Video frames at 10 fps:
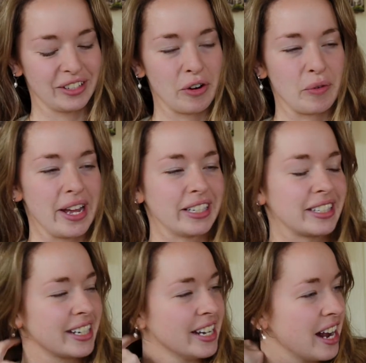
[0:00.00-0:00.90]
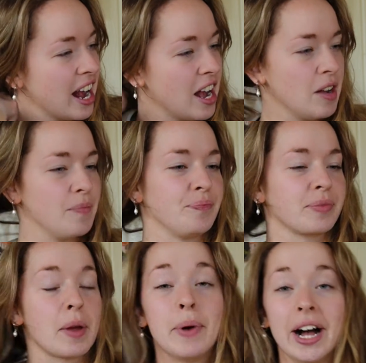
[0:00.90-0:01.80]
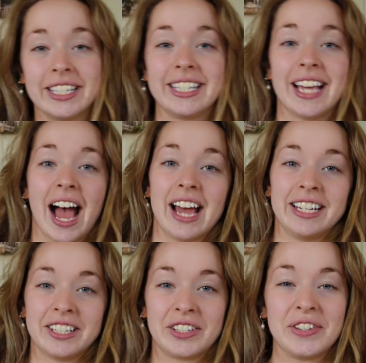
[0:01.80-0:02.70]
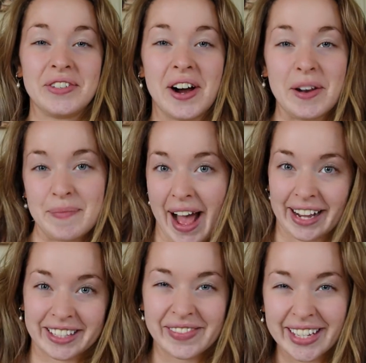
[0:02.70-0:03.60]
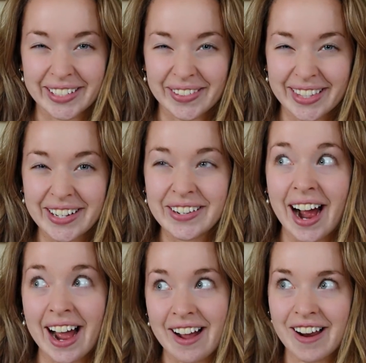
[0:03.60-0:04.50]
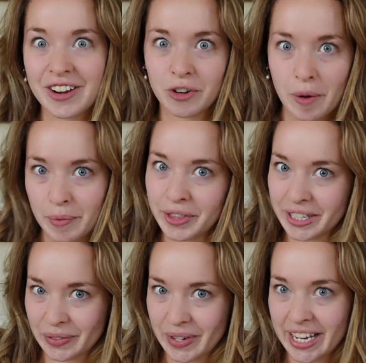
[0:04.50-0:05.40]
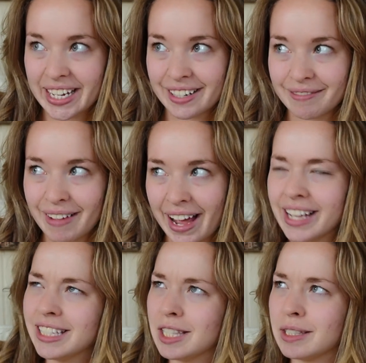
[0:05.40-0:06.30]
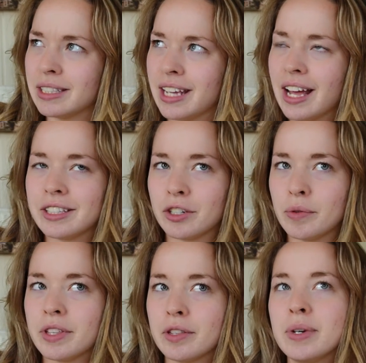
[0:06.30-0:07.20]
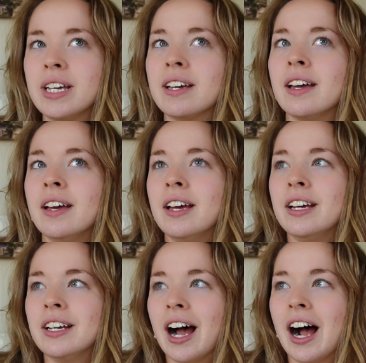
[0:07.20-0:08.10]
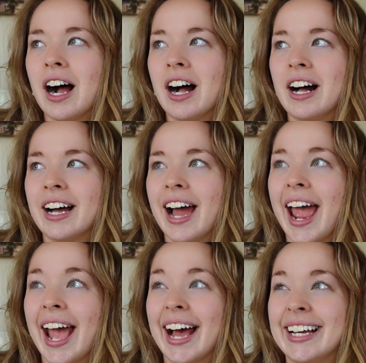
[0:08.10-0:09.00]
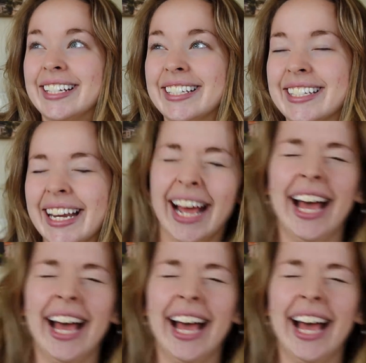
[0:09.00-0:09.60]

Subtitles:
go to waste. But I need to unpack some things with you. I got in trouble this week. I guess it's still within the week. And